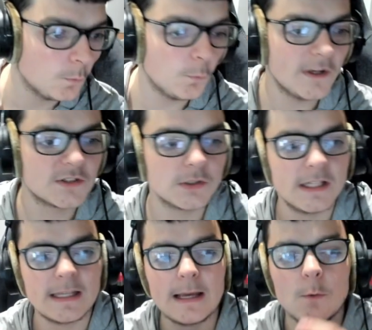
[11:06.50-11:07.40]
which will
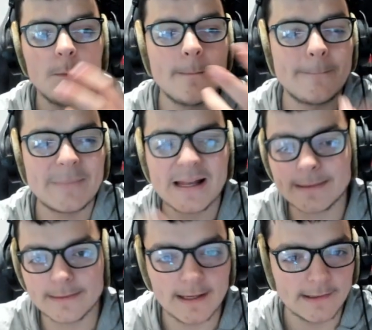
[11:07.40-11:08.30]
allow bad
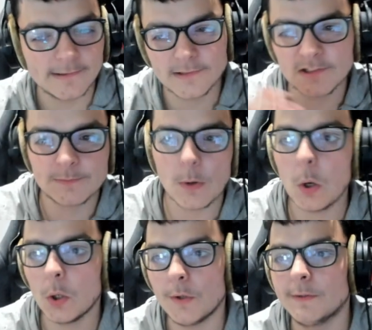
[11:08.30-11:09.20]
things to
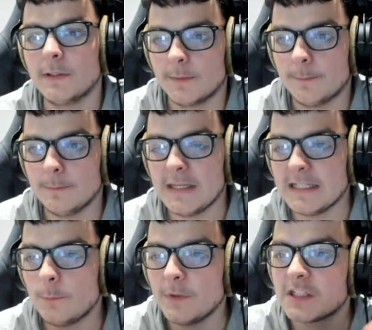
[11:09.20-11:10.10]
spawn,
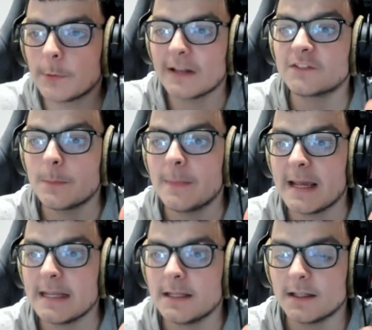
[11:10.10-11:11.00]
meaning we don't have to
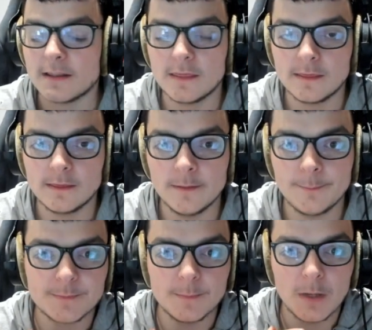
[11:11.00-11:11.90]
make the
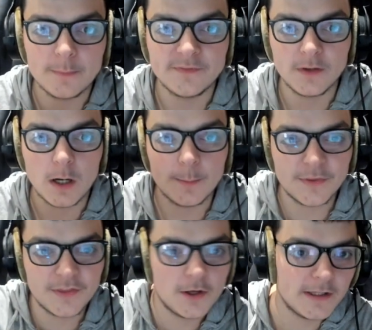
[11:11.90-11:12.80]
mob farm
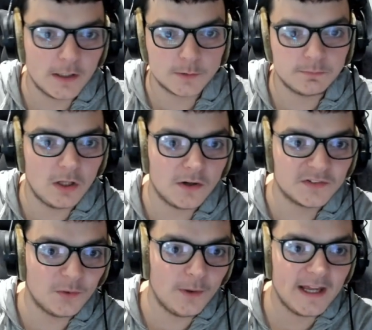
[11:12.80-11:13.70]
30 odd
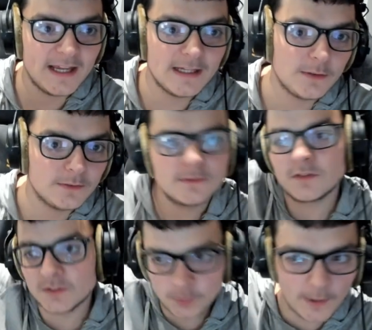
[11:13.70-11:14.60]
blocks away,
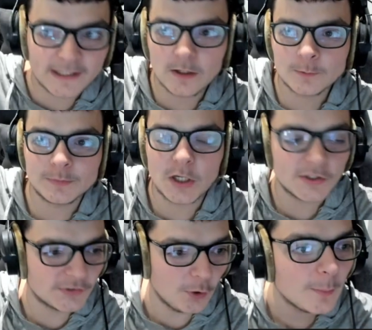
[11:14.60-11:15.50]
20 odd
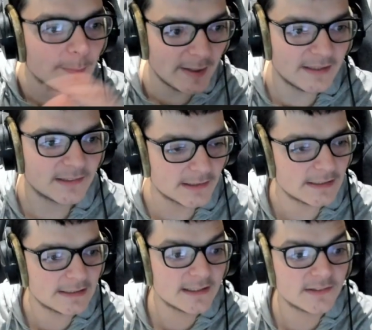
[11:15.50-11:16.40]
blocks up,
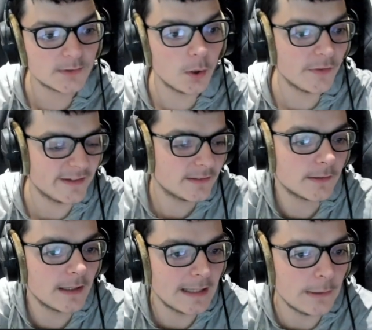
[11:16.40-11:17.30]
basically. This is all
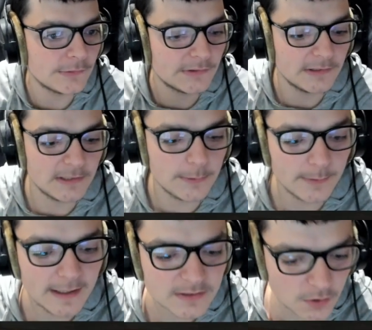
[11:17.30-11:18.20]
this allows us to do.
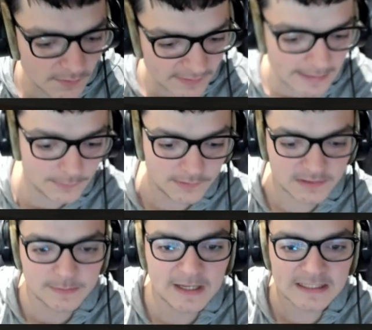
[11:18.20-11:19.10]
It sort of allows us
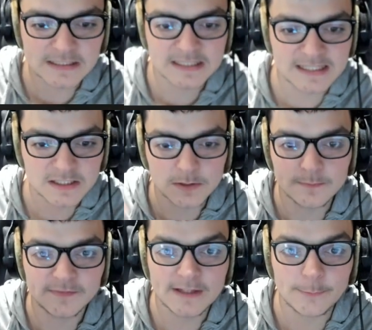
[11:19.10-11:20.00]
to make the
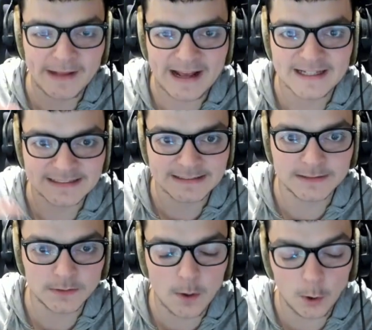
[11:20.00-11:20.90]
system that we had
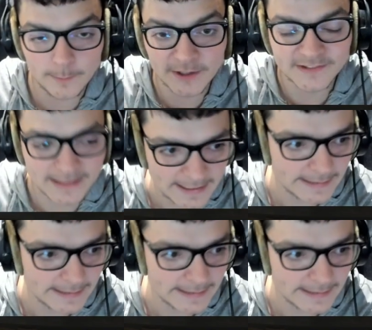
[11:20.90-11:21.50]
in All the Mods 9,